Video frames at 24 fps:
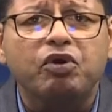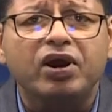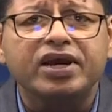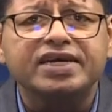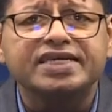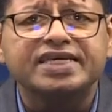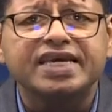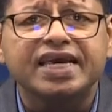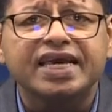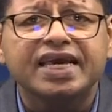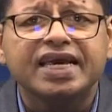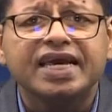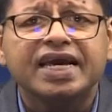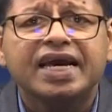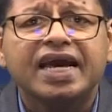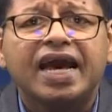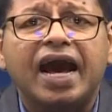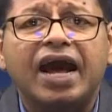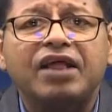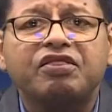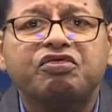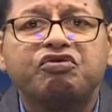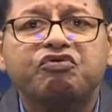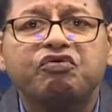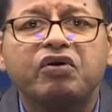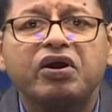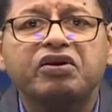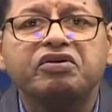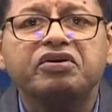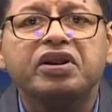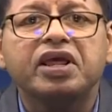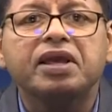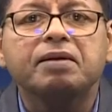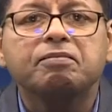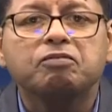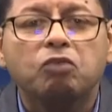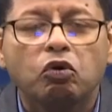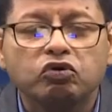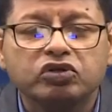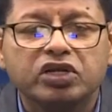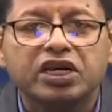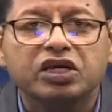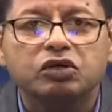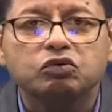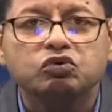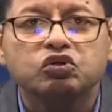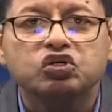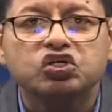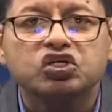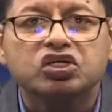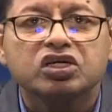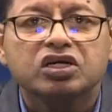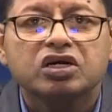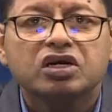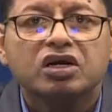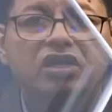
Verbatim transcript: rising and threatening more deluge.